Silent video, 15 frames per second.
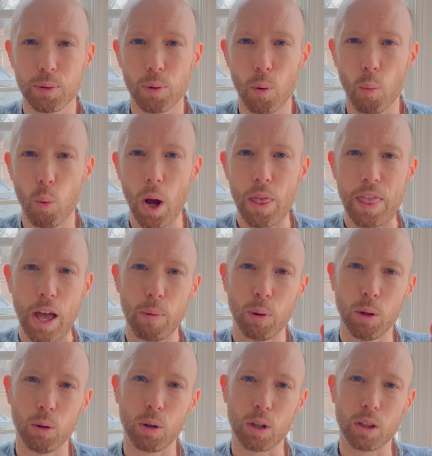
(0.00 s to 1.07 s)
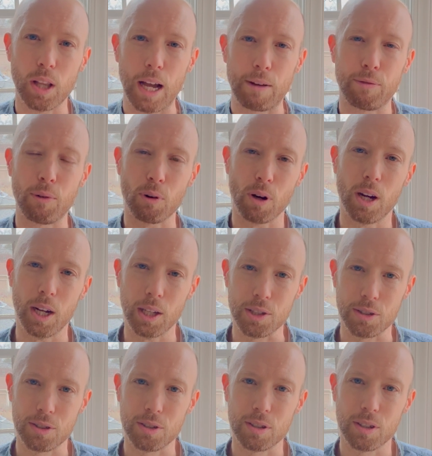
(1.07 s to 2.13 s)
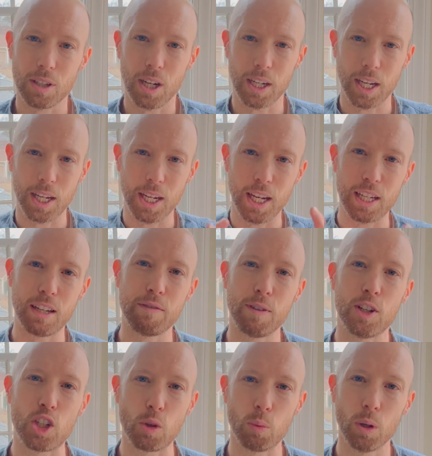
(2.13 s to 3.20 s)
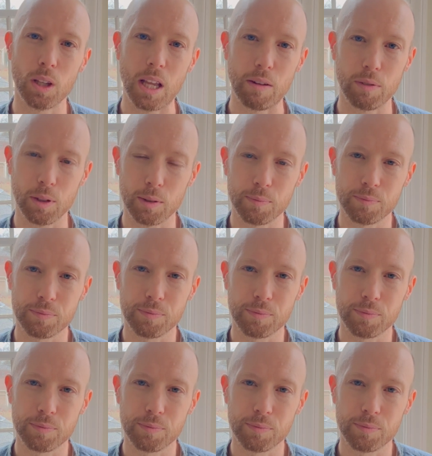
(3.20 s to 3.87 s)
what that will look like for us on an individual level.